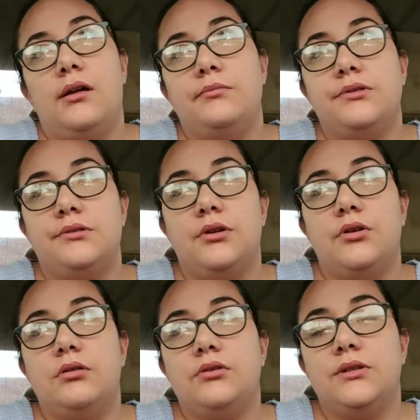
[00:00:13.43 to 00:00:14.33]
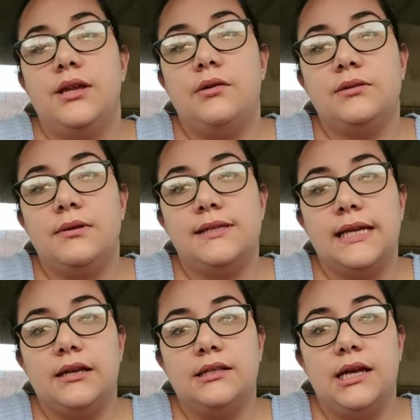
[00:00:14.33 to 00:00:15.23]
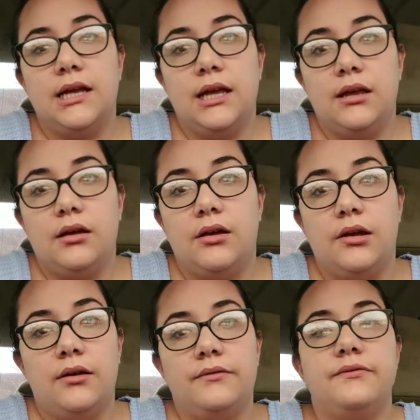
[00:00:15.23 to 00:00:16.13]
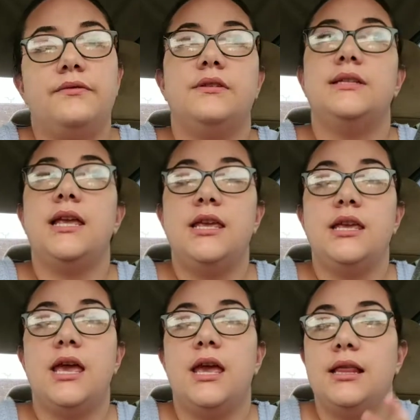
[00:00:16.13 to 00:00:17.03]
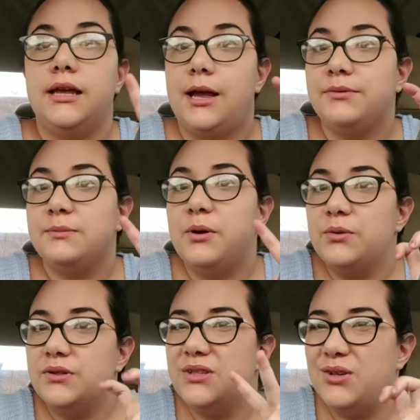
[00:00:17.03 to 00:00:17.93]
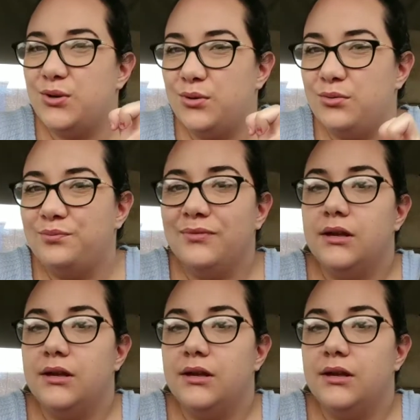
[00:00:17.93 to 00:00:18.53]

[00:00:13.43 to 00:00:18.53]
So today was my second day of taking it like I'm supposed to,